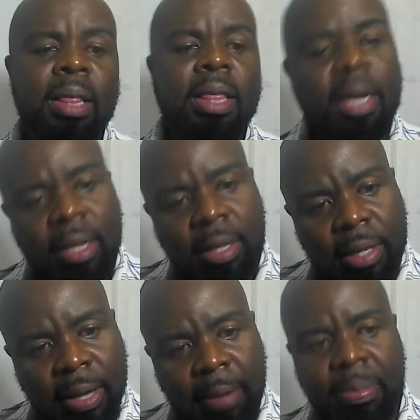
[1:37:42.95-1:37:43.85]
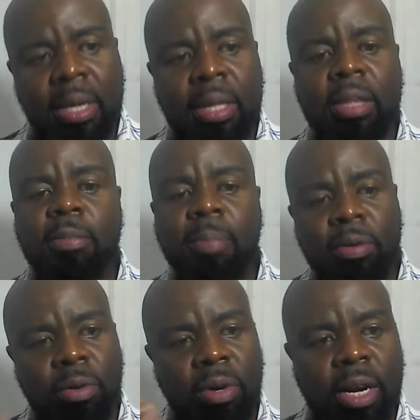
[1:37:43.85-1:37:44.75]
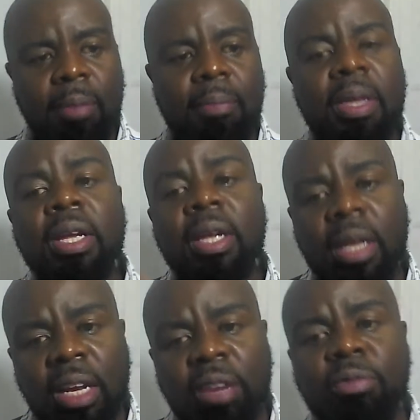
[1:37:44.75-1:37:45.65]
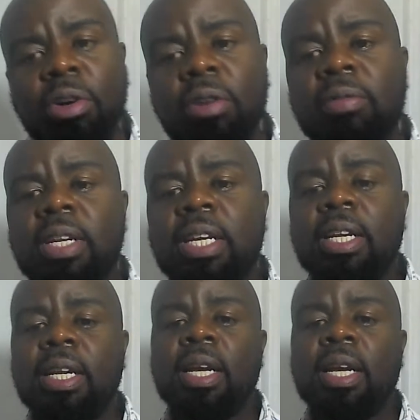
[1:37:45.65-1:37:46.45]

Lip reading: That is something this person can be involved in.